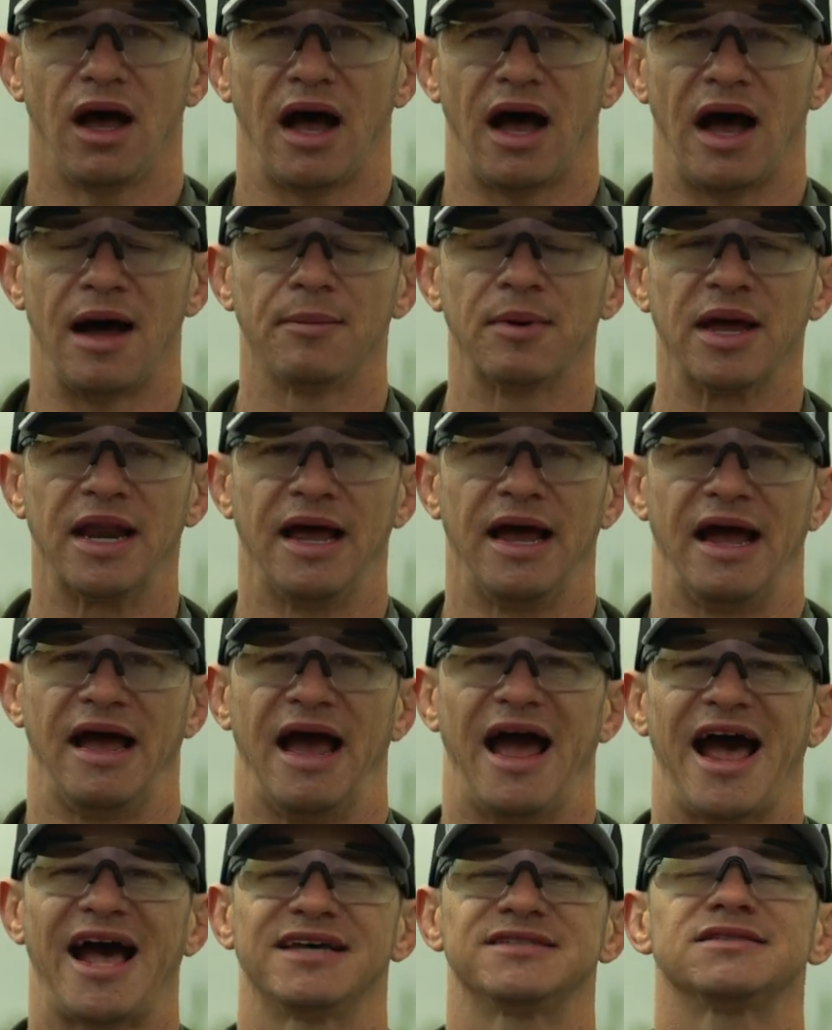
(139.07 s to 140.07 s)
I'm going to
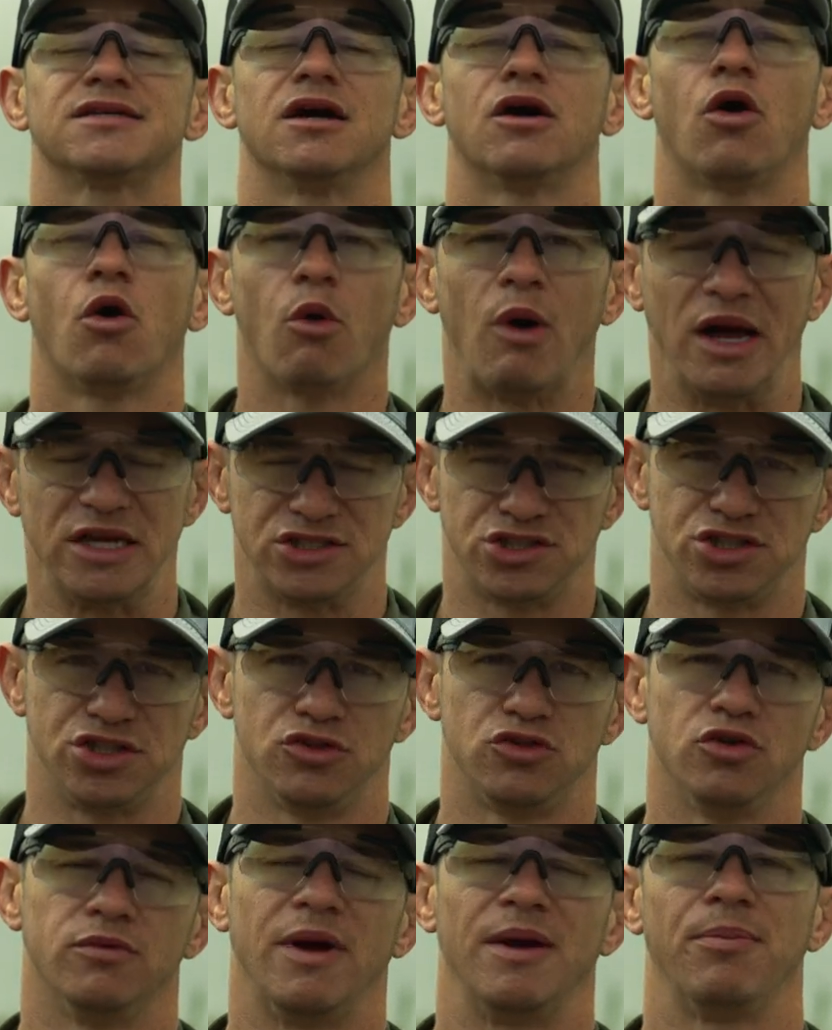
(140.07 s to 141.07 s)
ask a
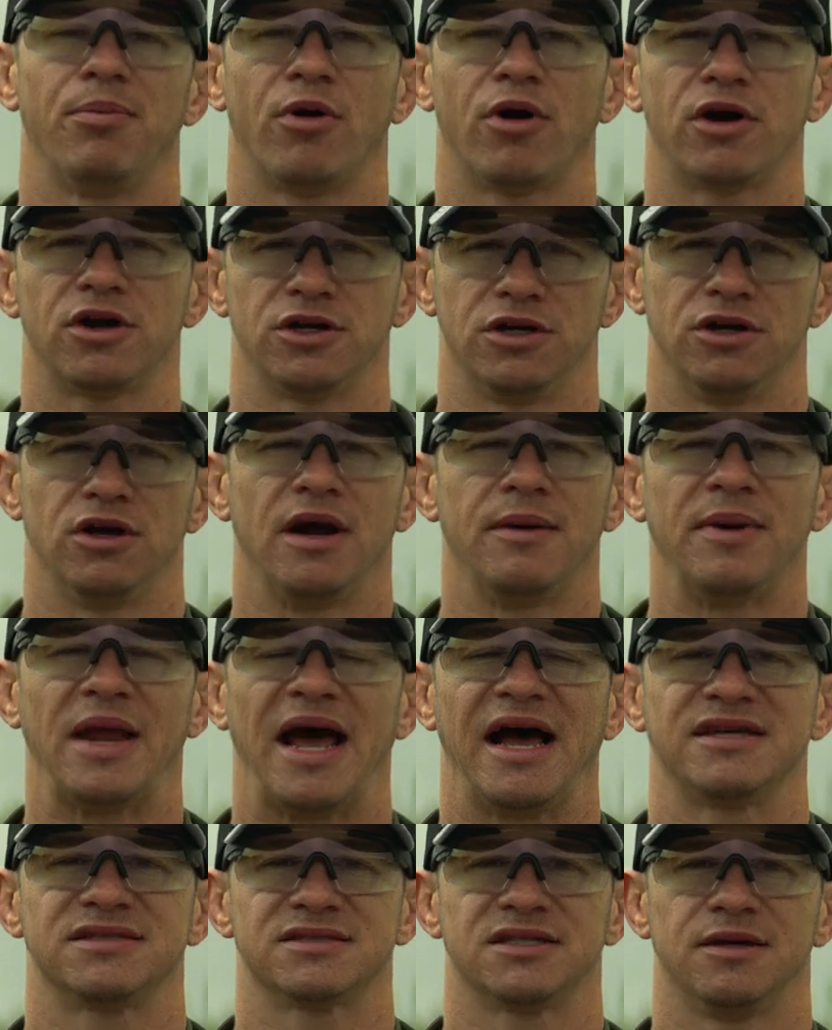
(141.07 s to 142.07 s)
question to my partner. I'm going to
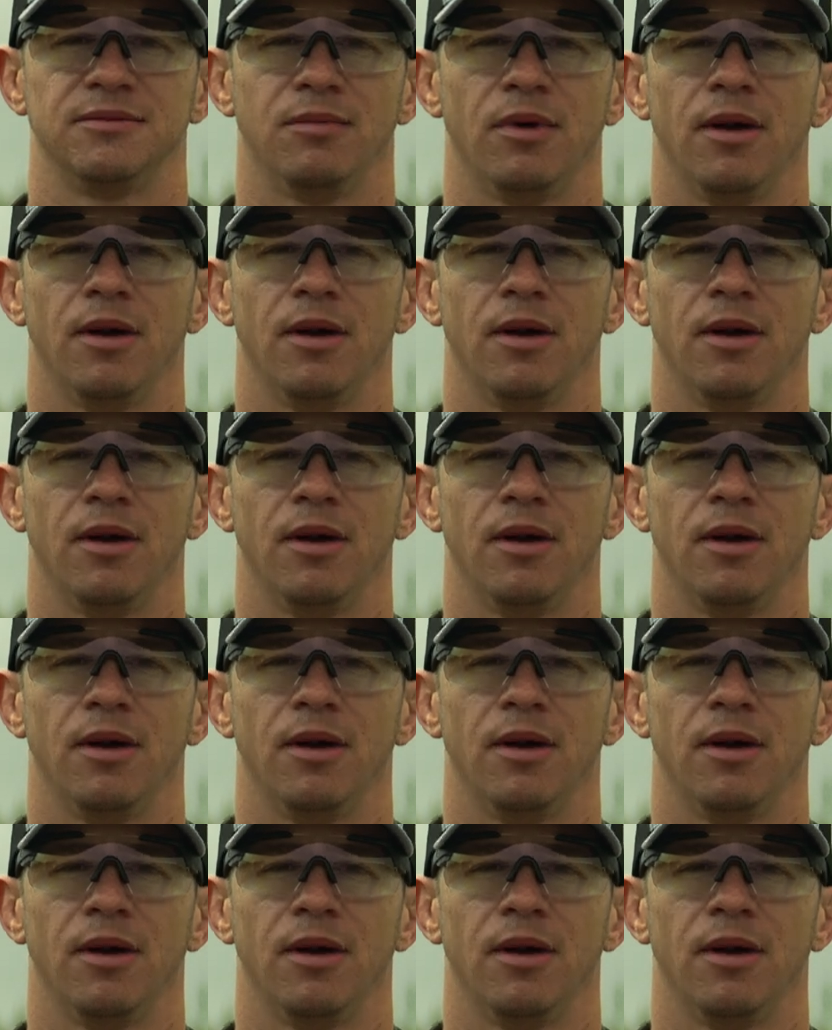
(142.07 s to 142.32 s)
ask him,